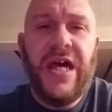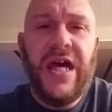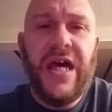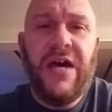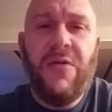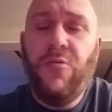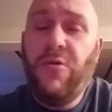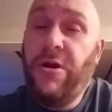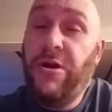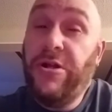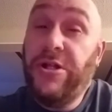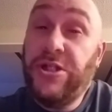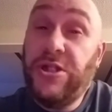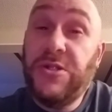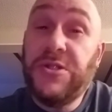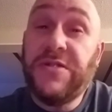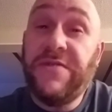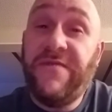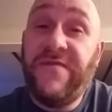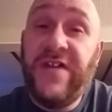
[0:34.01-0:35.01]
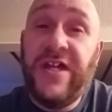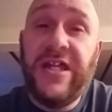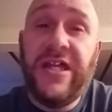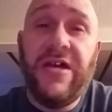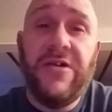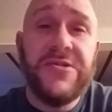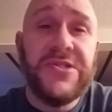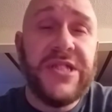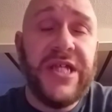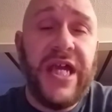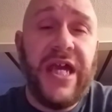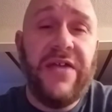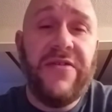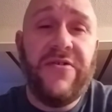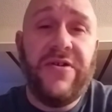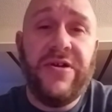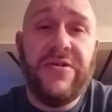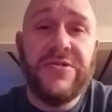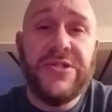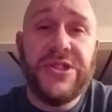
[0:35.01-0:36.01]
Uh, we're going to do some videos
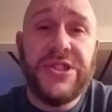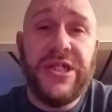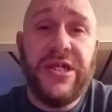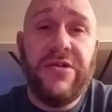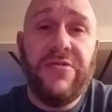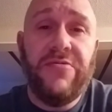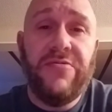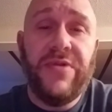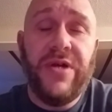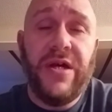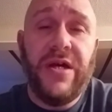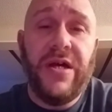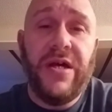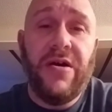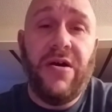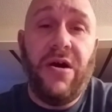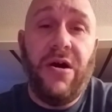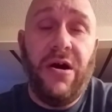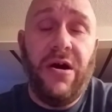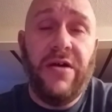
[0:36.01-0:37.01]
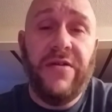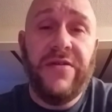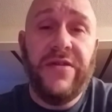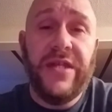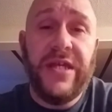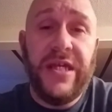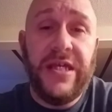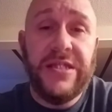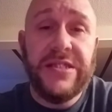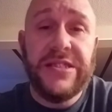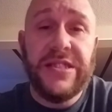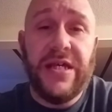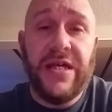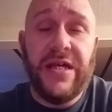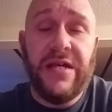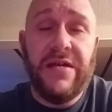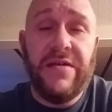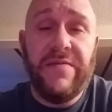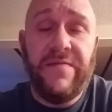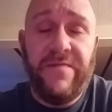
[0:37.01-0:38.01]
together here soon uh, on his
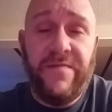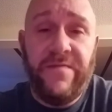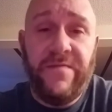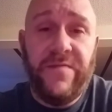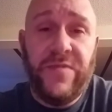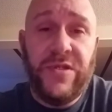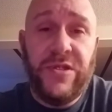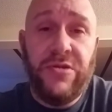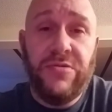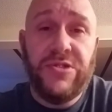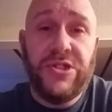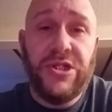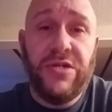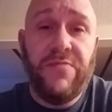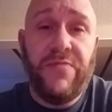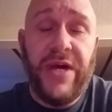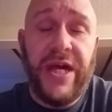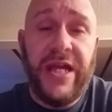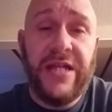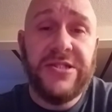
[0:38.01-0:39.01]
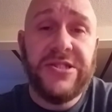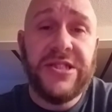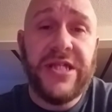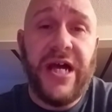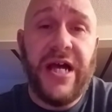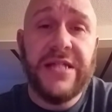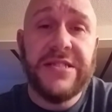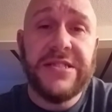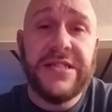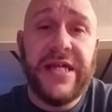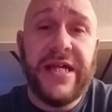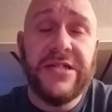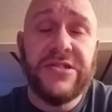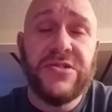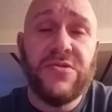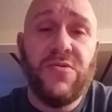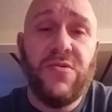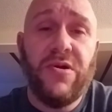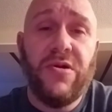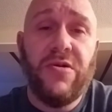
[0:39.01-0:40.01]
uh, YouTube page, Scott
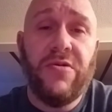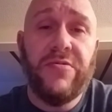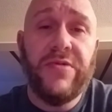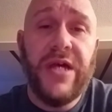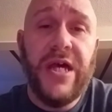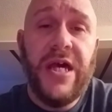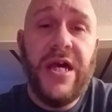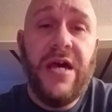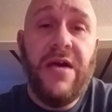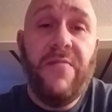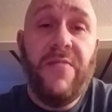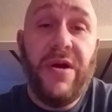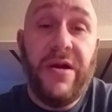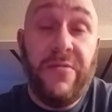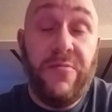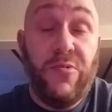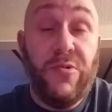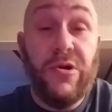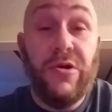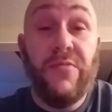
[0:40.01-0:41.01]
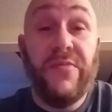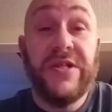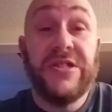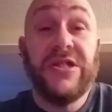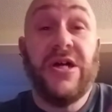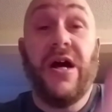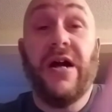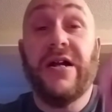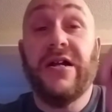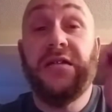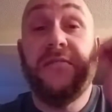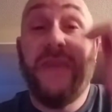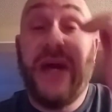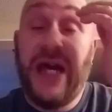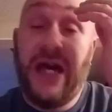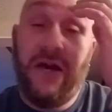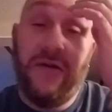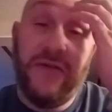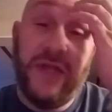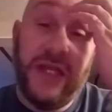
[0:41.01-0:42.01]
Slasher World. But and we're going to be talking
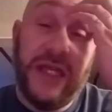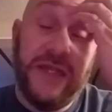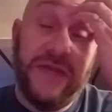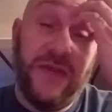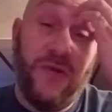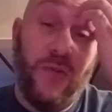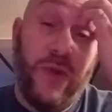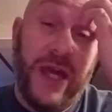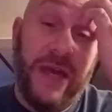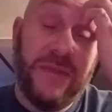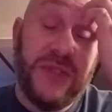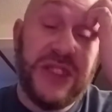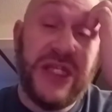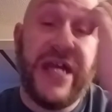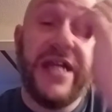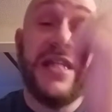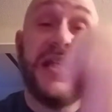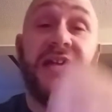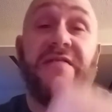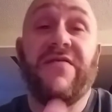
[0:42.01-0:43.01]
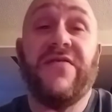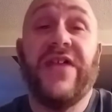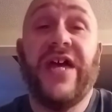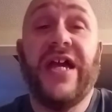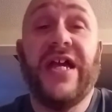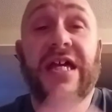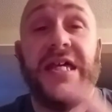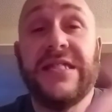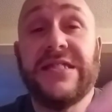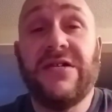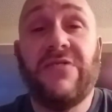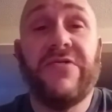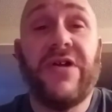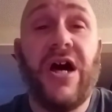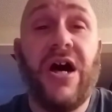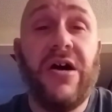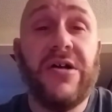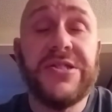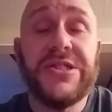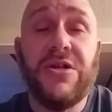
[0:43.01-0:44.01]
about the website and everything. He's going to
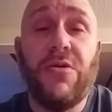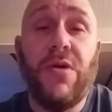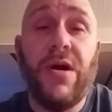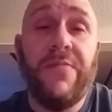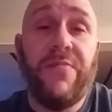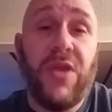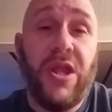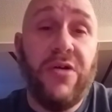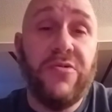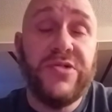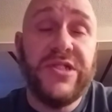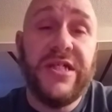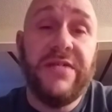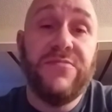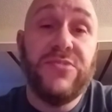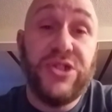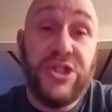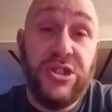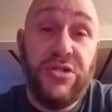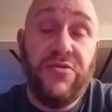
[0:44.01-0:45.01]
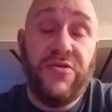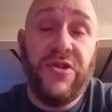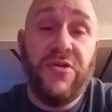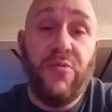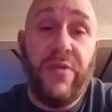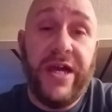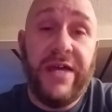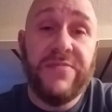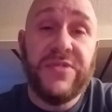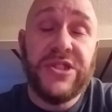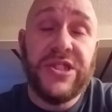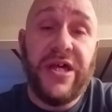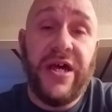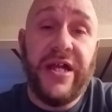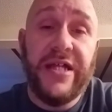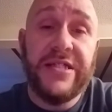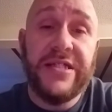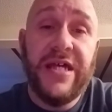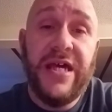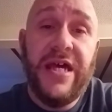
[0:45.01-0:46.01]
also upload them to the
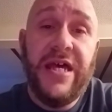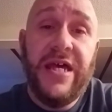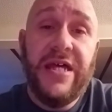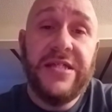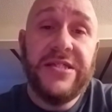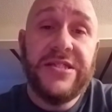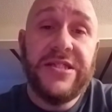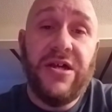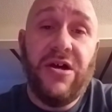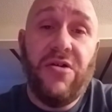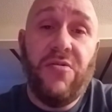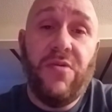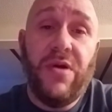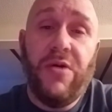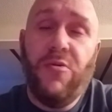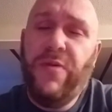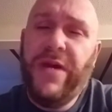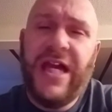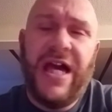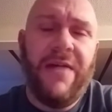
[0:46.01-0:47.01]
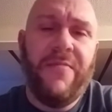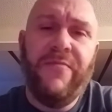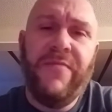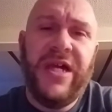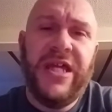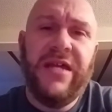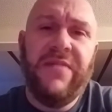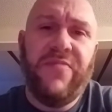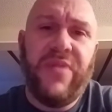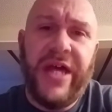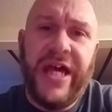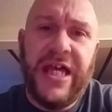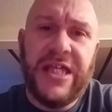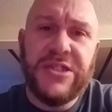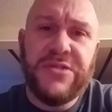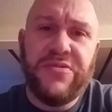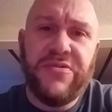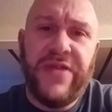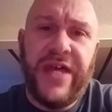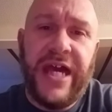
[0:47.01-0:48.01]
website. So uh, we got many
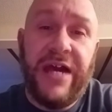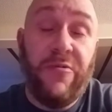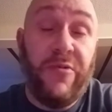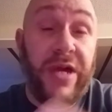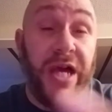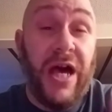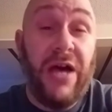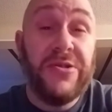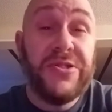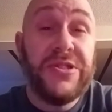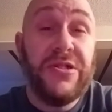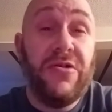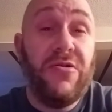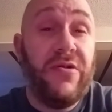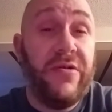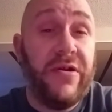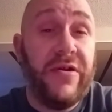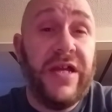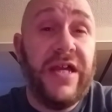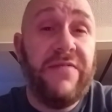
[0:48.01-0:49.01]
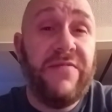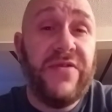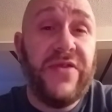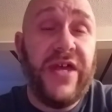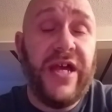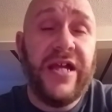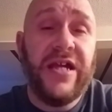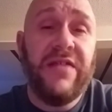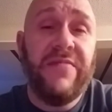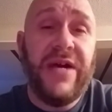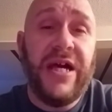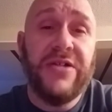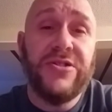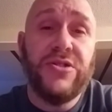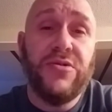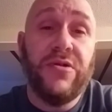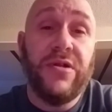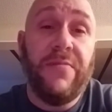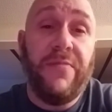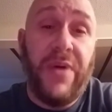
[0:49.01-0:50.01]
plans for that. We also are even thinking about
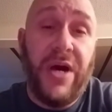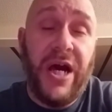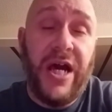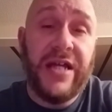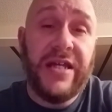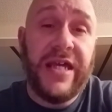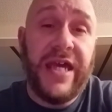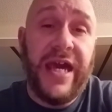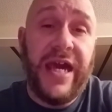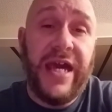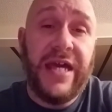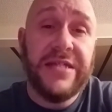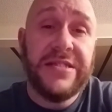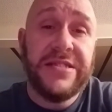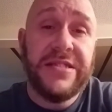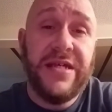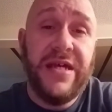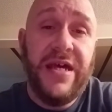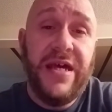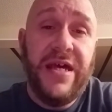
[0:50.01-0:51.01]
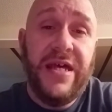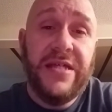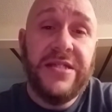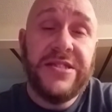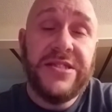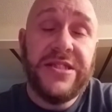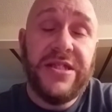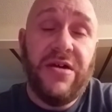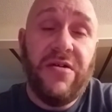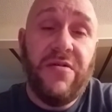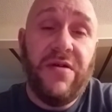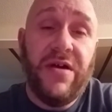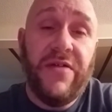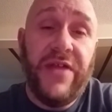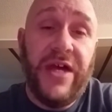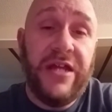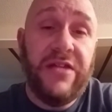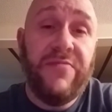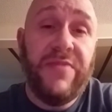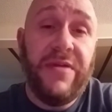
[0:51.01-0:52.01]
doing a podcast. So uh,
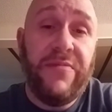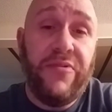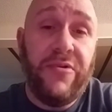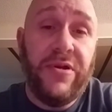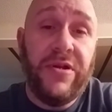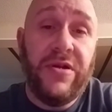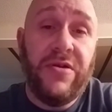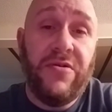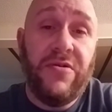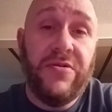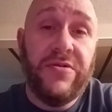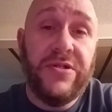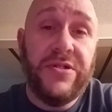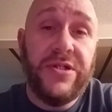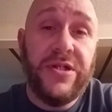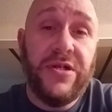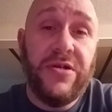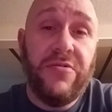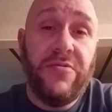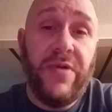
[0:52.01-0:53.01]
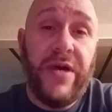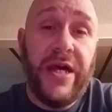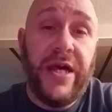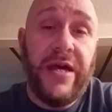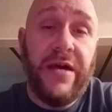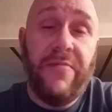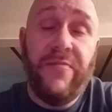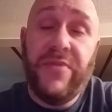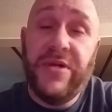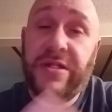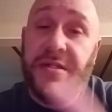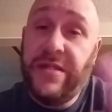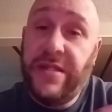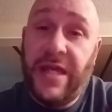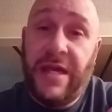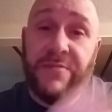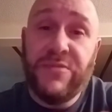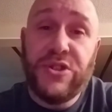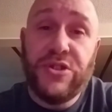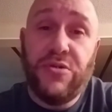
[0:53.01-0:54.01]
that'll be pretty cool to do. Uh, but
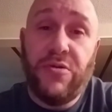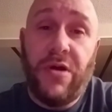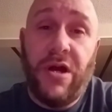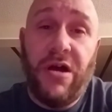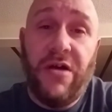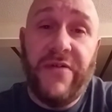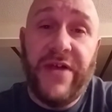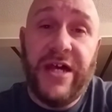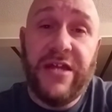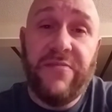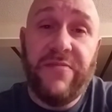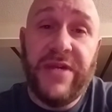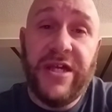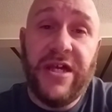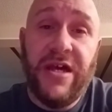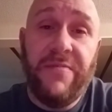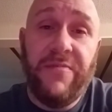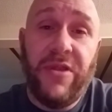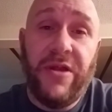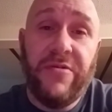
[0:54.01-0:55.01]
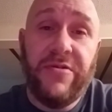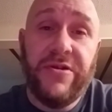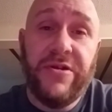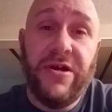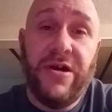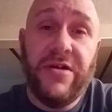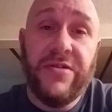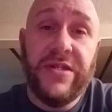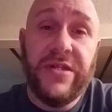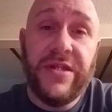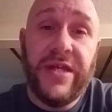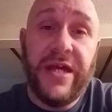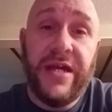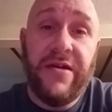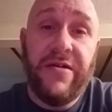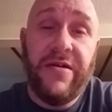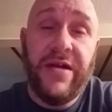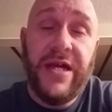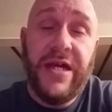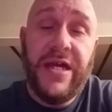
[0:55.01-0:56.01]
I'm sure all that'll be uploaded onto
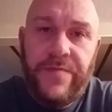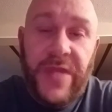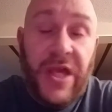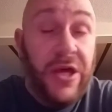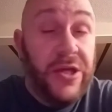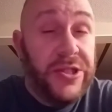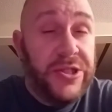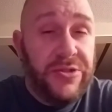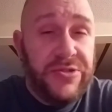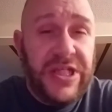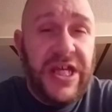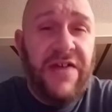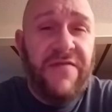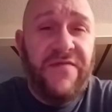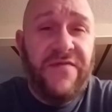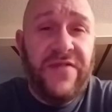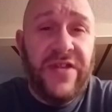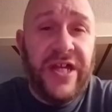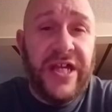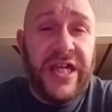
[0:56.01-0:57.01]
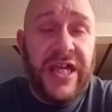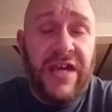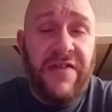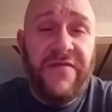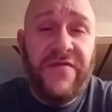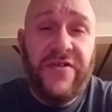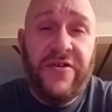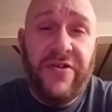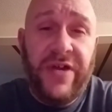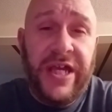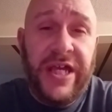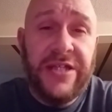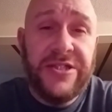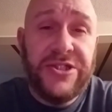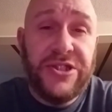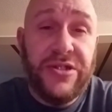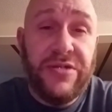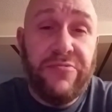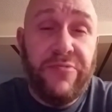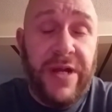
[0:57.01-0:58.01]
there. So definitely, if you're
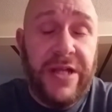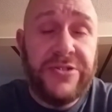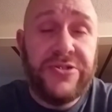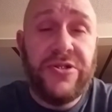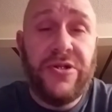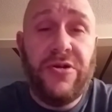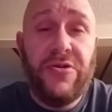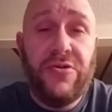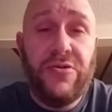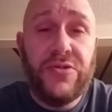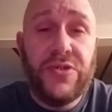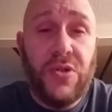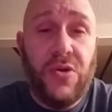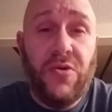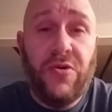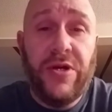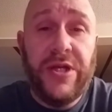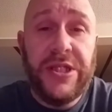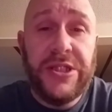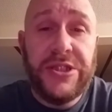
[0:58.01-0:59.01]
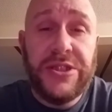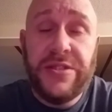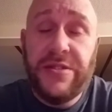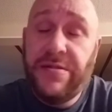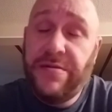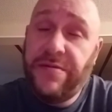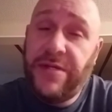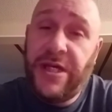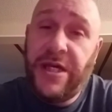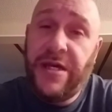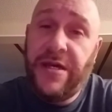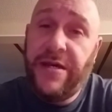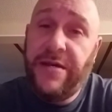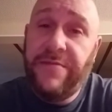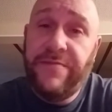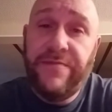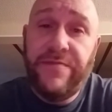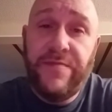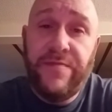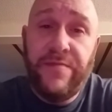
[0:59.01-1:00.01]
into retro toys,
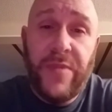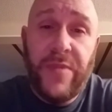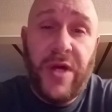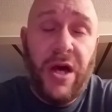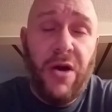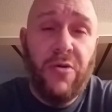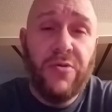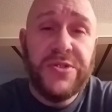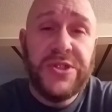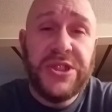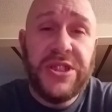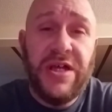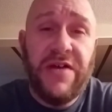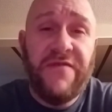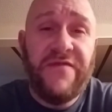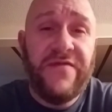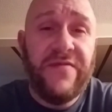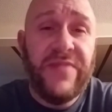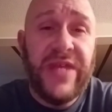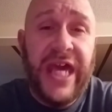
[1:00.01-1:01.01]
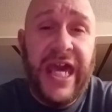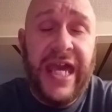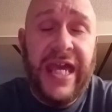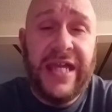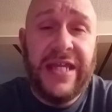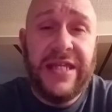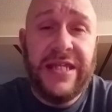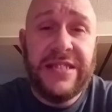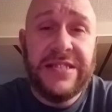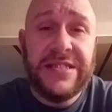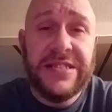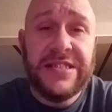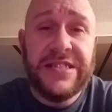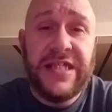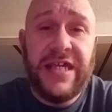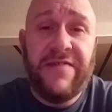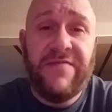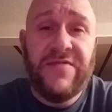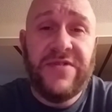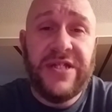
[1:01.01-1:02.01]
uh, old stuff from the 80s and
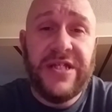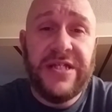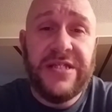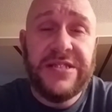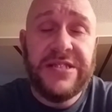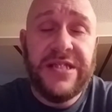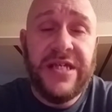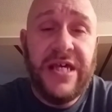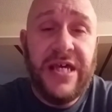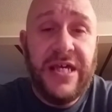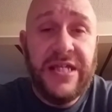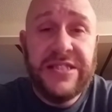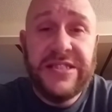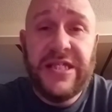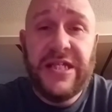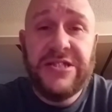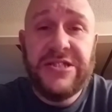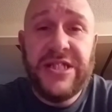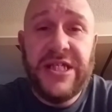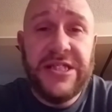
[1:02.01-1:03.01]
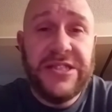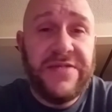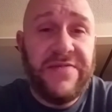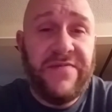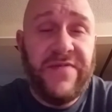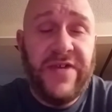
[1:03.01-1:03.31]
70s, such as